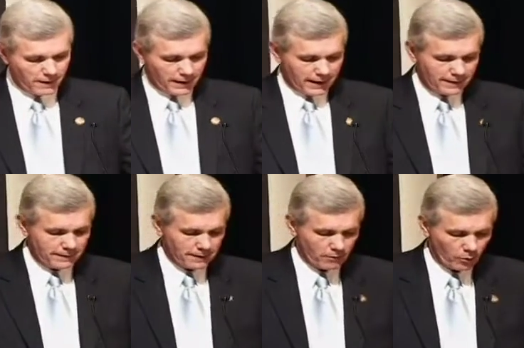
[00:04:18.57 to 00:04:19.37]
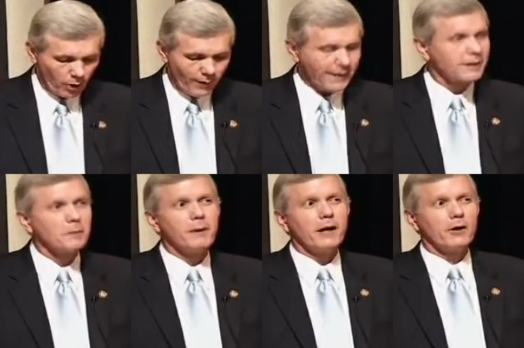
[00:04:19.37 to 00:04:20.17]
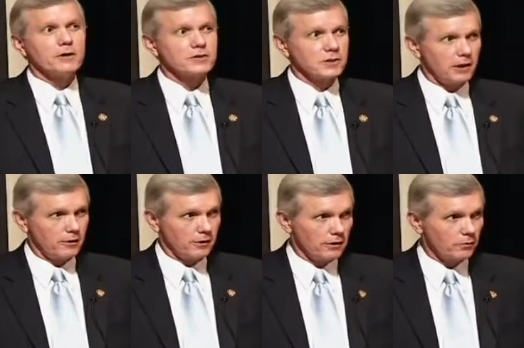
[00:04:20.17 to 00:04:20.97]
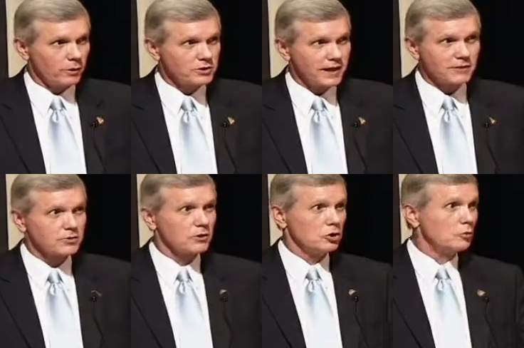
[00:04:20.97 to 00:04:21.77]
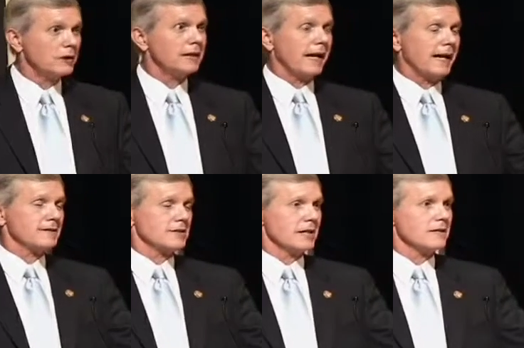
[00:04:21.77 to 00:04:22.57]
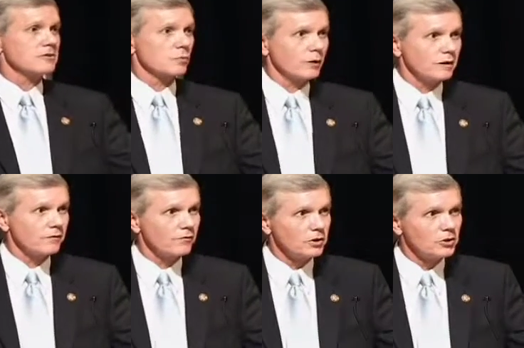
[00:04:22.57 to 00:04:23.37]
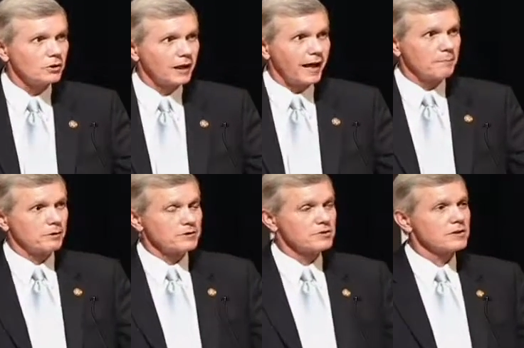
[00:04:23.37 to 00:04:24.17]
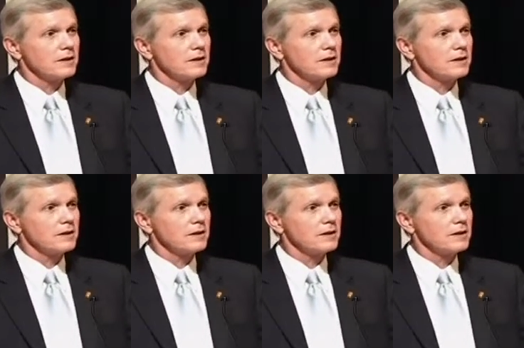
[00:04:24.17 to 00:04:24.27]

And in the Rowan Cabarrus area, which has unique assets with the New Kannapolis